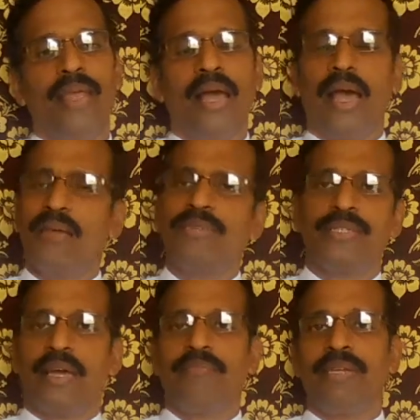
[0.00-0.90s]
After
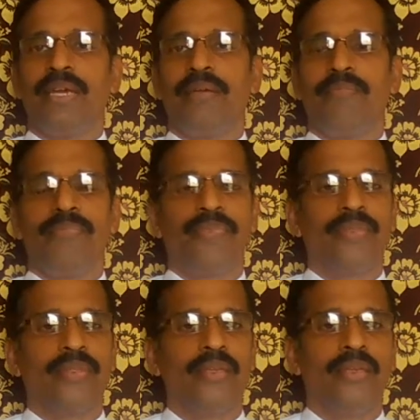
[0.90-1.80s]
some time,
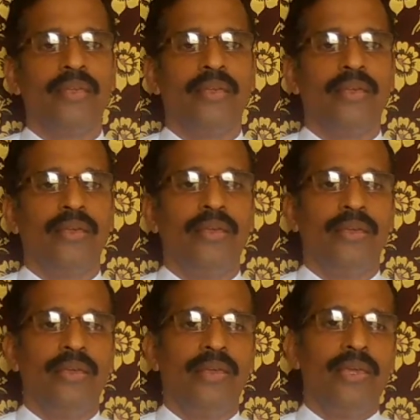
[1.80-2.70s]

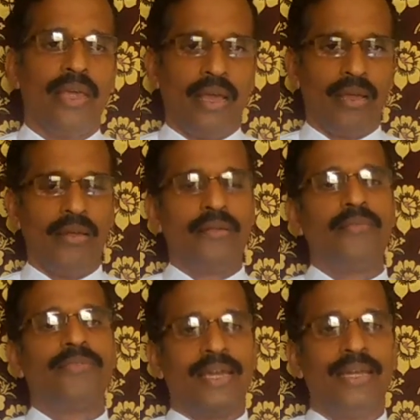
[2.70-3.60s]
he
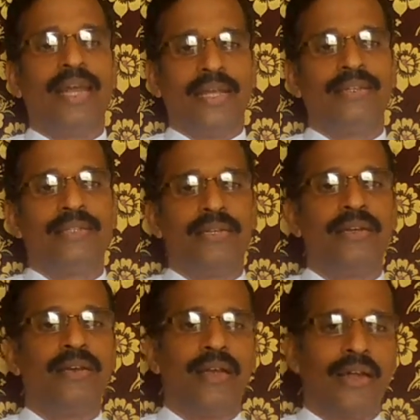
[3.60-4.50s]
filed an
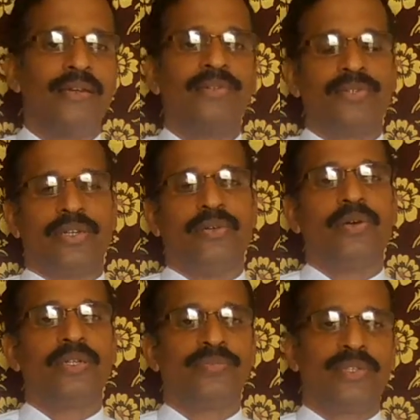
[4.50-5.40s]
action under
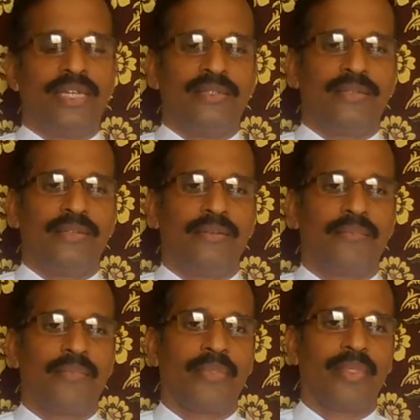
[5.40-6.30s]
law of trust
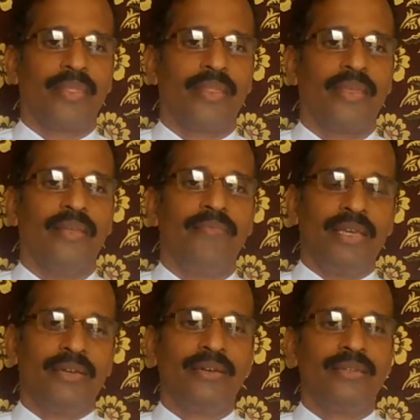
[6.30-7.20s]

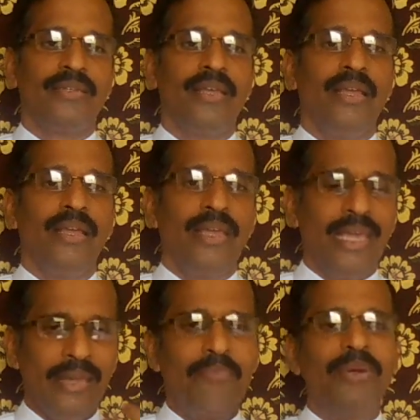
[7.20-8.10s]
because
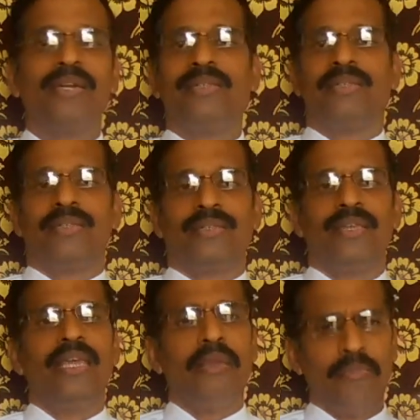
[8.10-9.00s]
he purchased,
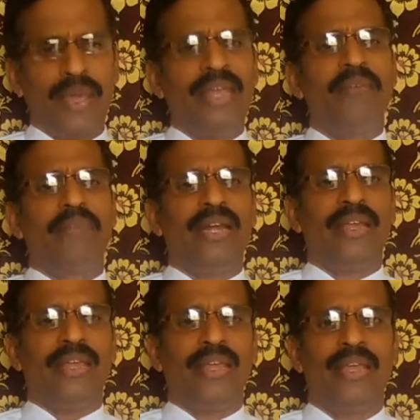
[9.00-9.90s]
he paid money.